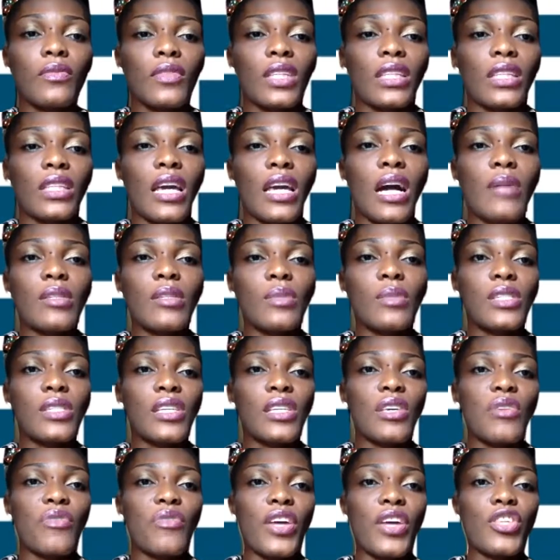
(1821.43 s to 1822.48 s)
The
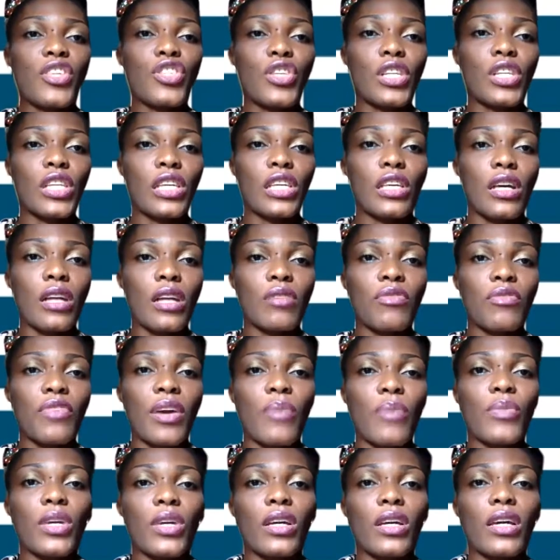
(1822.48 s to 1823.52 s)
autopsy eventually
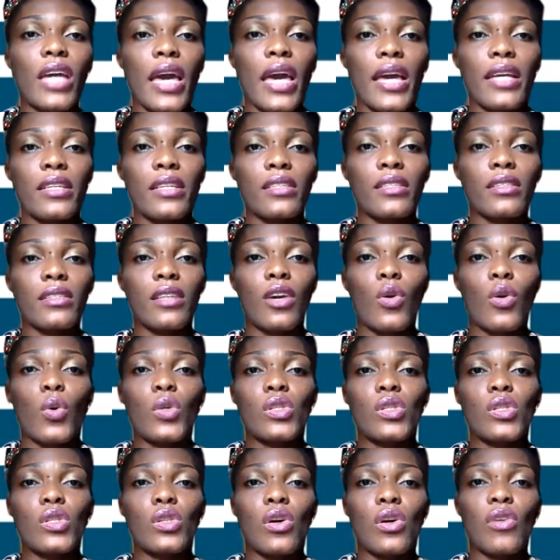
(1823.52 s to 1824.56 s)
confirmed the
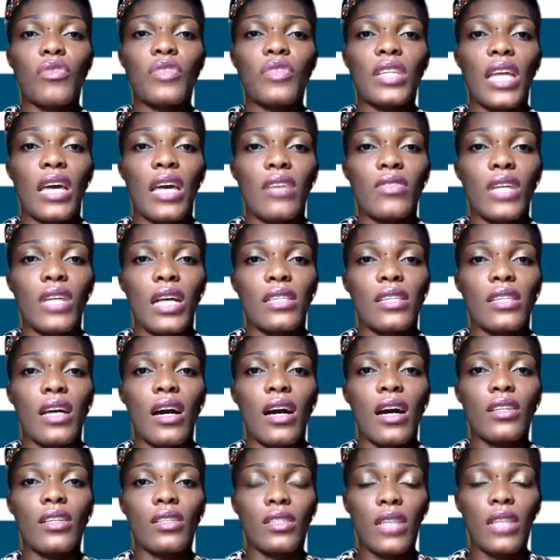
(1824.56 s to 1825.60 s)
cause of death as
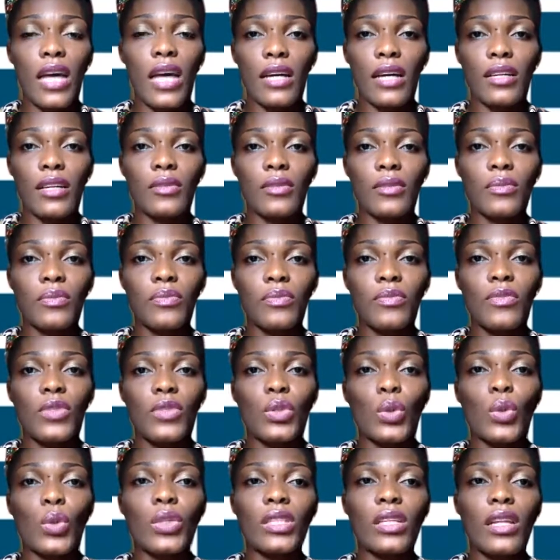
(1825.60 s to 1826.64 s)
heart attack.
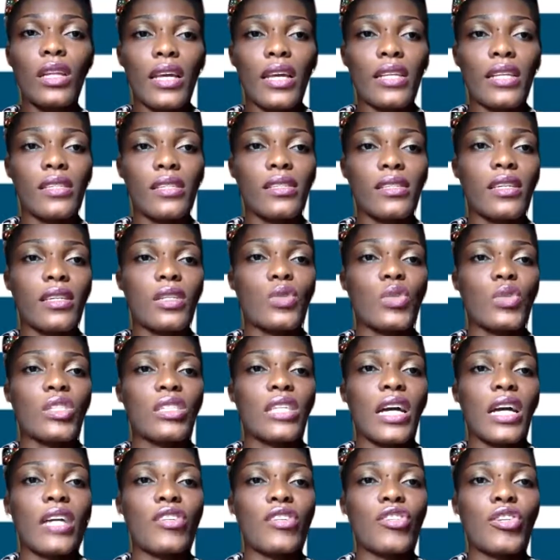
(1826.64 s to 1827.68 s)
Nonetheless, it was
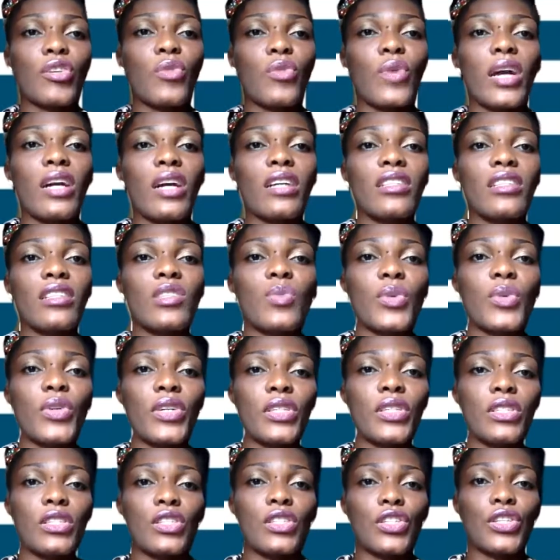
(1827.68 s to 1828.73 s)
Nigeria where
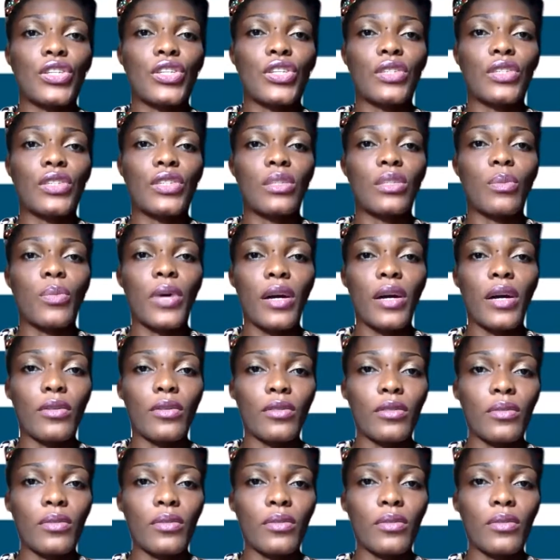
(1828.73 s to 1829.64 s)
conspiracy theories abound.